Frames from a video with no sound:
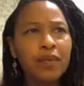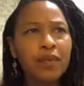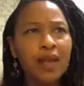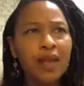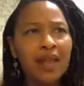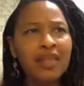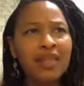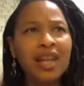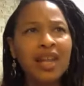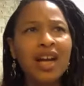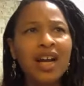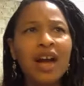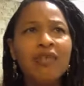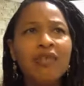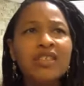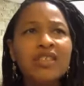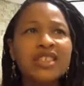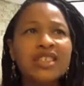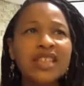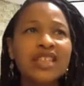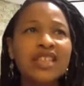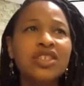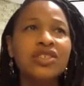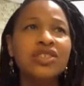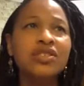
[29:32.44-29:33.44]
the
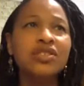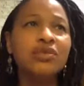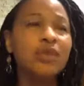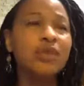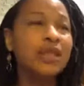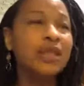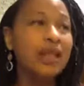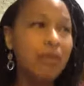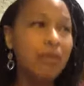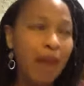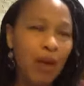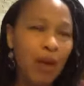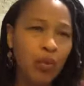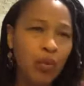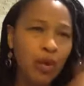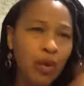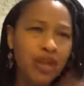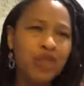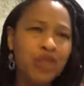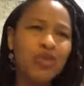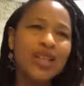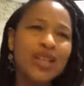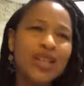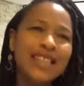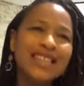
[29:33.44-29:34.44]
conversation is really about, what are
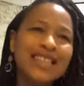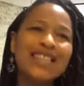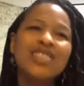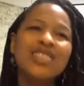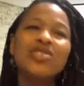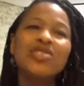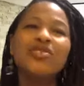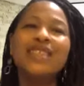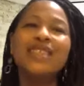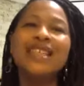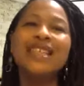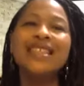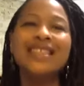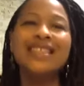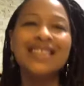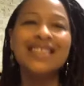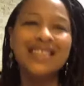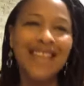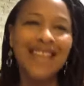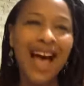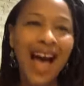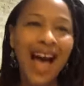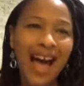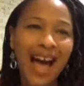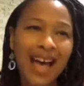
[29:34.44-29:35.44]
you listening to
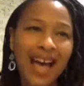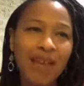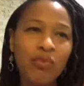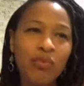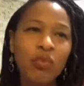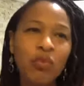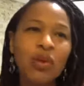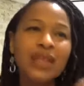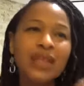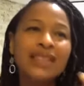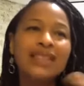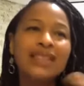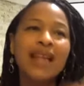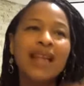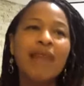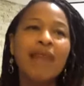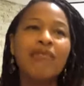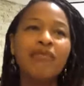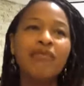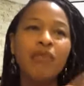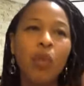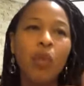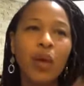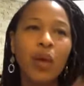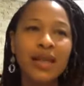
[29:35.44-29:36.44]
inside? What is that
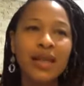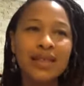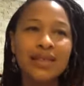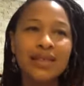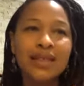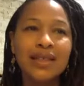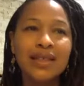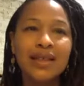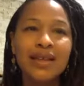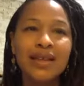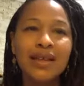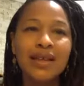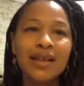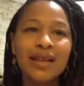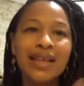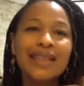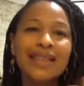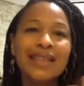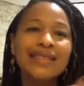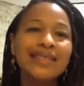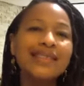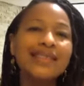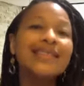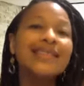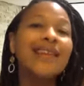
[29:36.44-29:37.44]
voice
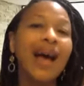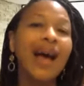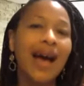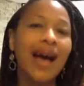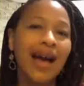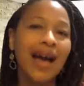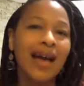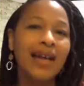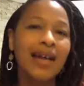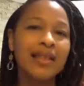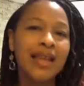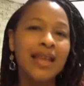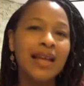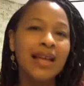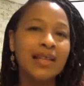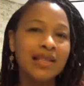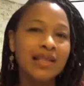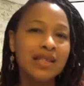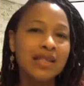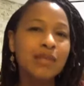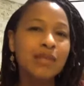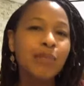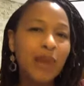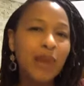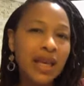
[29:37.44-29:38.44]
inside that
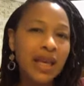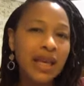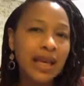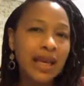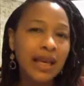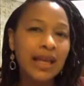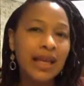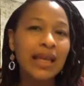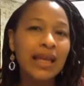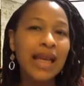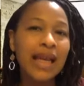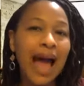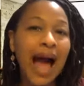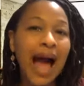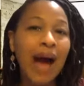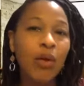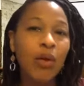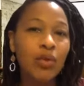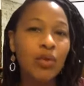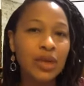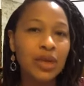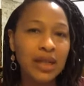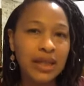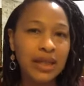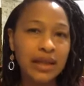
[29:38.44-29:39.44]
is speaking
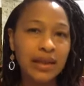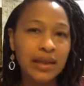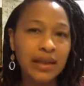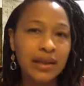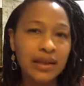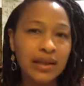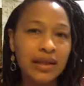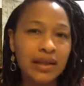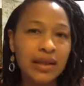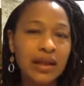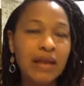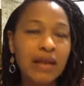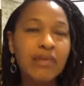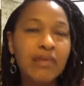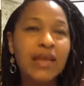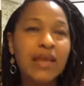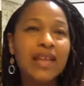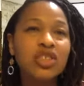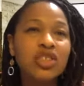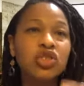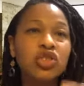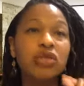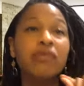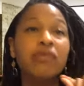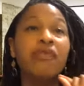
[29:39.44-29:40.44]
loudly
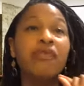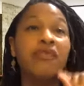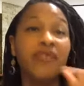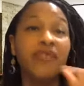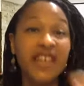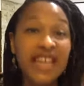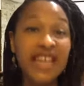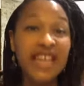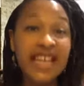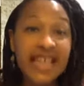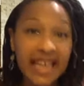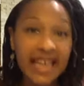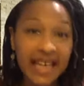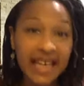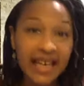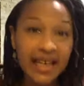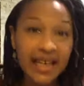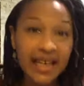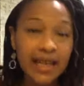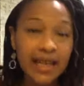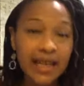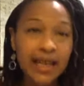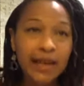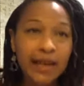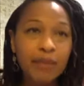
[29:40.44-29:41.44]
that you're feeding,
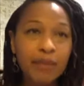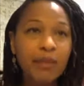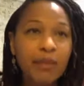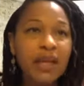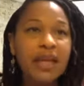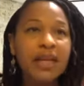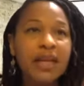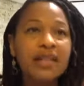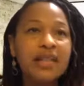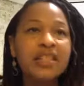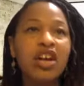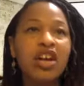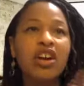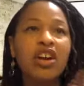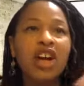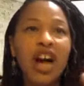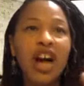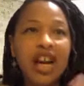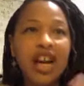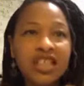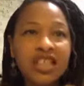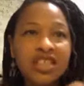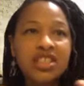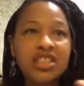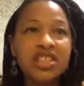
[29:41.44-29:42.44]
because our
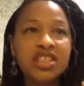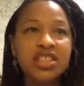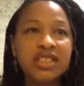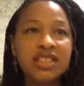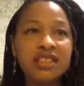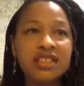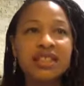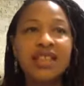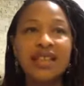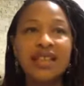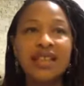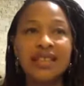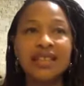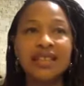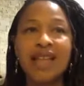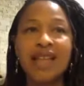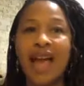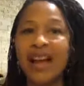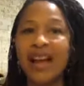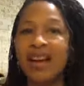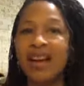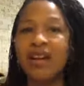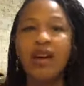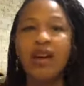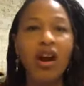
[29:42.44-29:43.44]
consciousness is
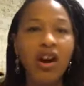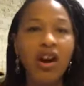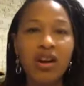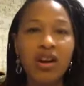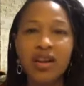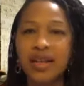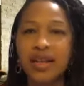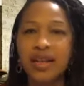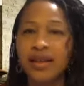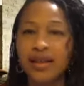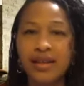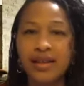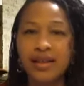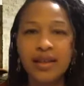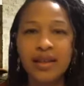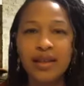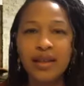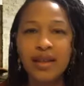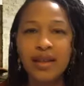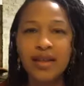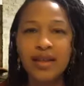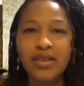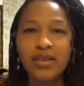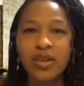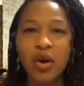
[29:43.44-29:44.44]
like a garden.
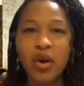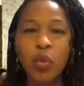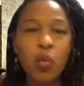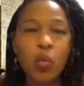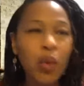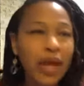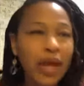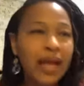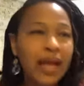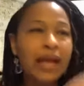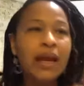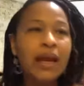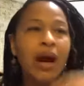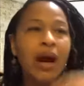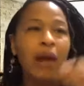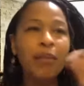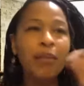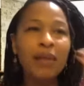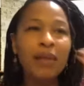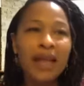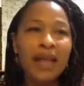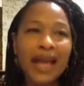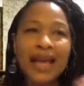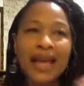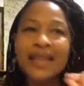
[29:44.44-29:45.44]
You know, we are
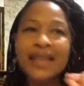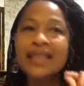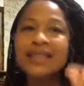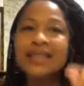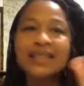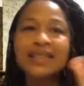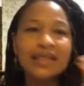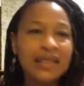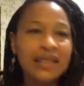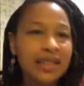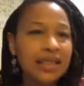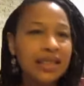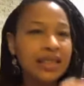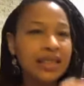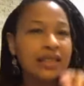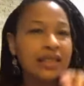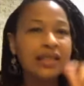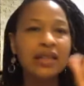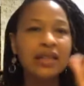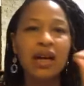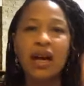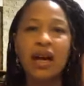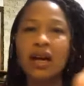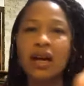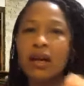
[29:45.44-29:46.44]
planting
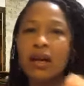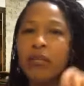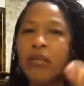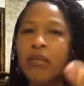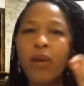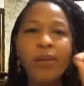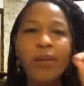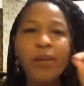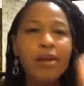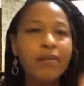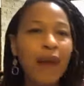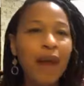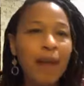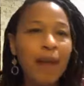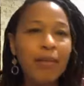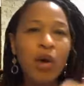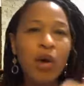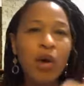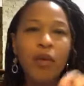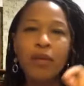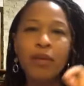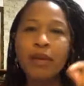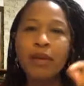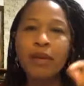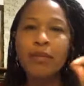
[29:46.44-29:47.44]
seeds on a moment by
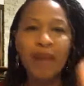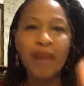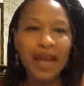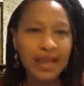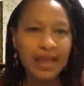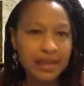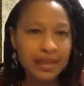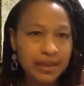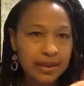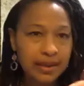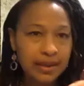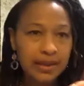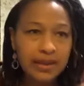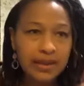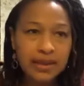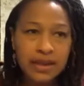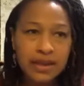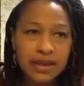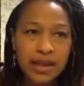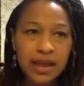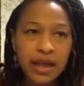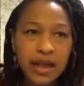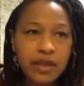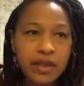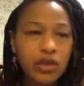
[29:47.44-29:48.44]
moment basis.
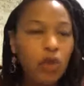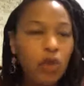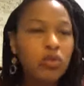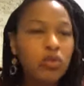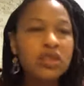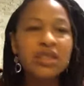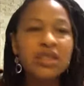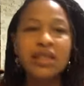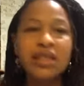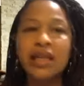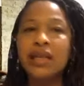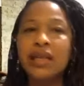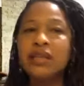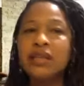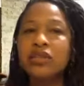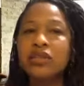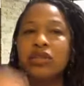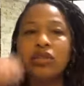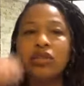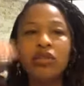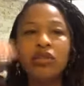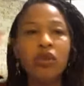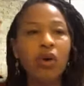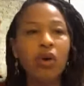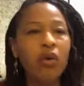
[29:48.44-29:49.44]
Those seeds are
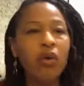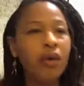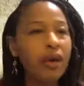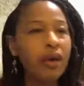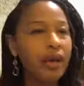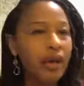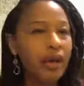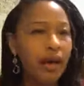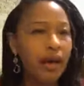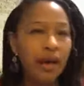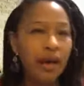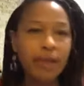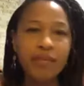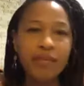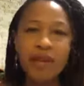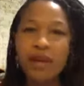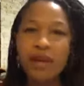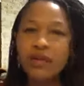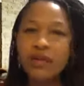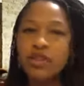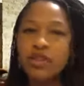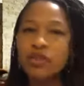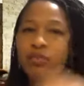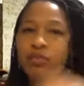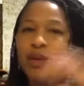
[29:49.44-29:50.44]
growing up,
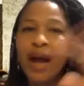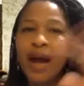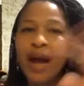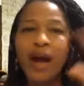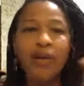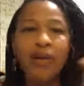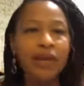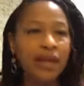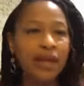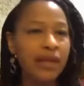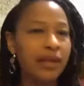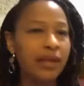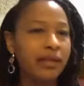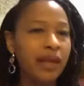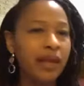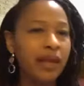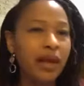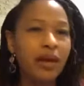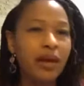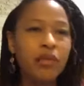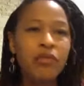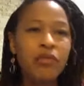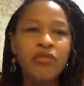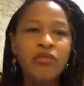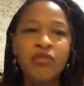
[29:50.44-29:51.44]
they're sprouting,
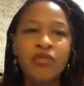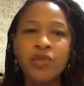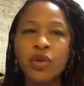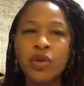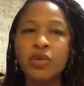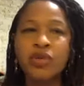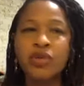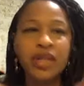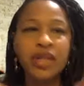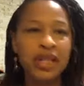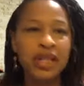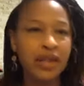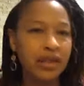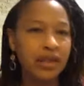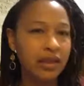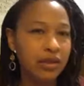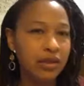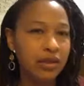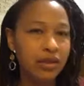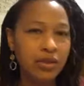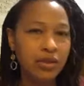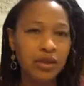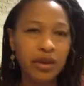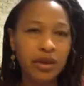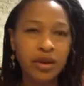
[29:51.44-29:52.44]
they're fruiting,
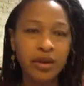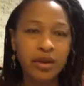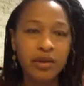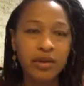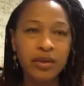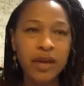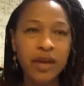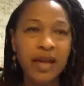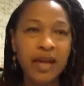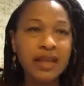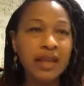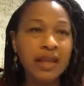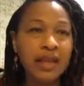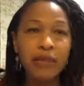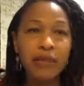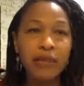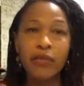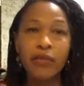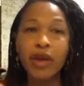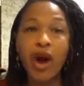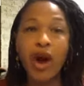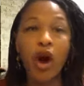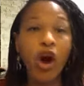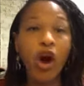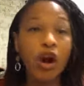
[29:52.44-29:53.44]
you know, and then
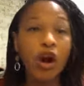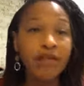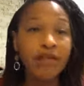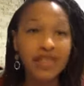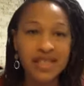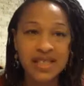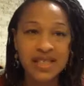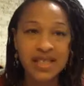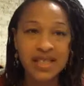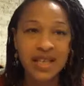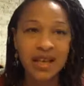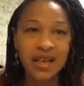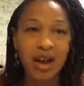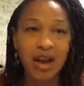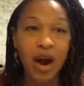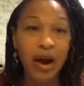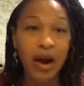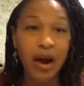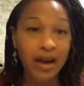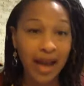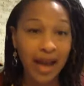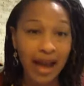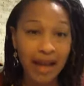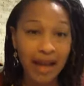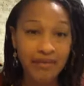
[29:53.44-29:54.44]
we're harvesting
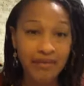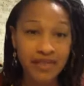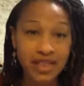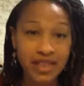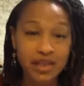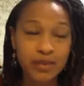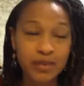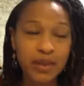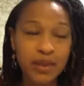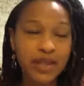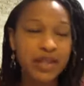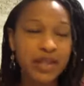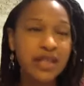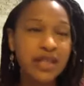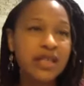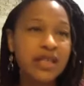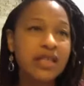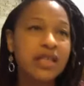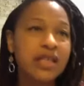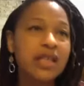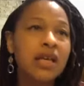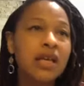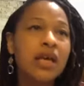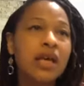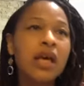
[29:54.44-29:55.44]
our life
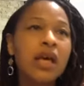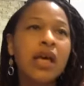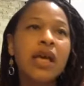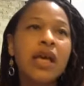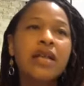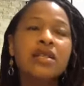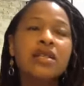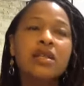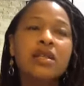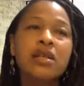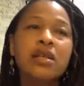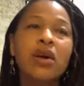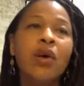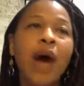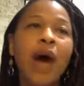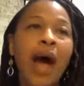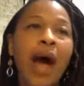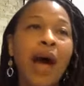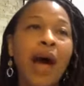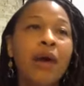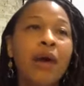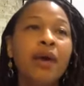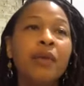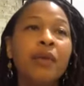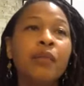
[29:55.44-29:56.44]
experience. And so
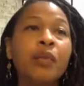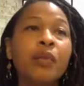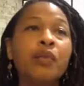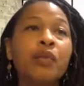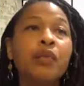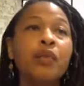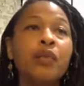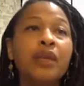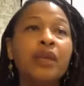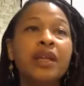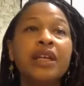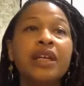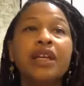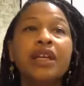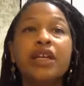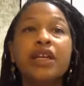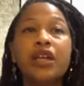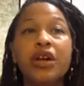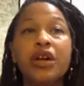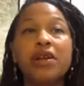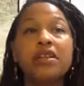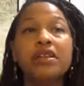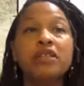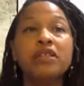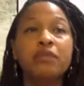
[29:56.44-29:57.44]
I would really
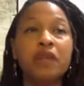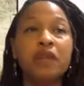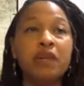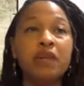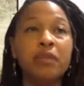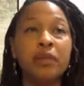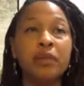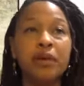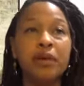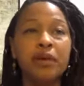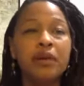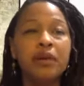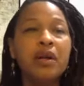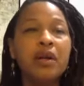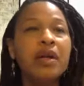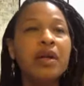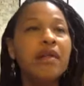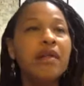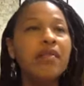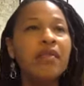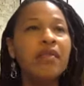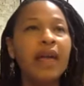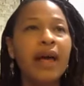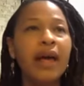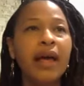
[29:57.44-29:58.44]
encourage people
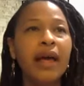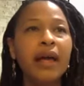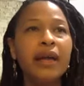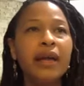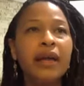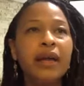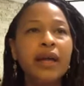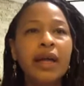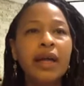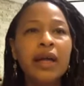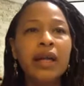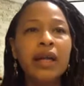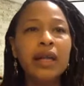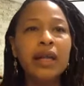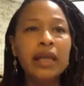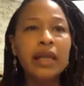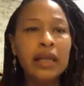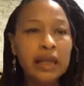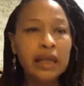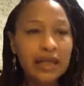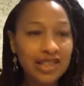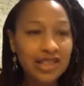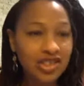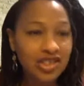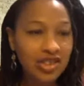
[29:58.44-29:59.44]
that
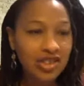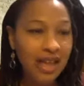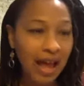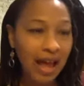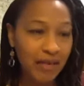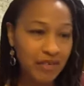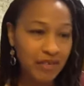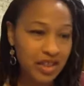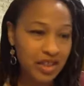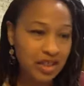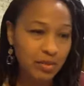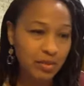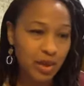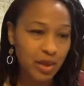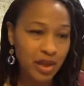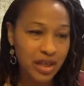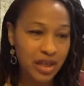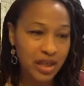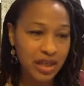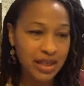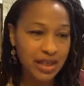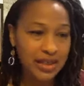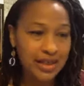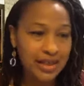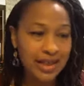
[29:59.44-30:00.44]
look at your life
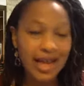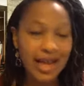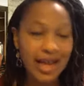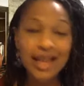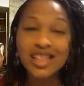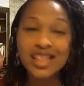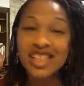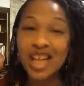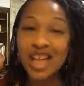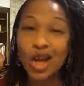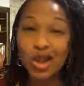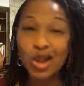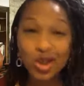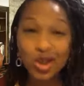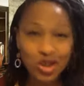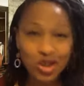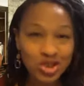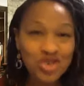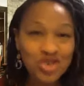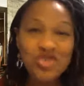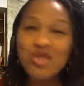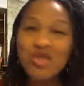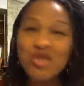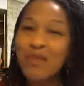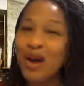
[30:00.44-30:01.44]
experience and tell the
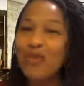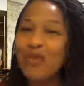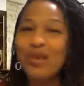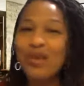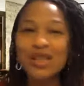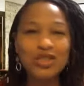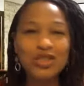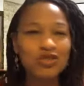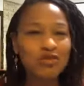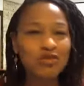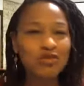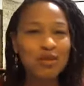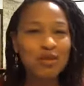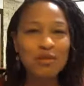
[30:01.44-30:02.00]
truth about what you've been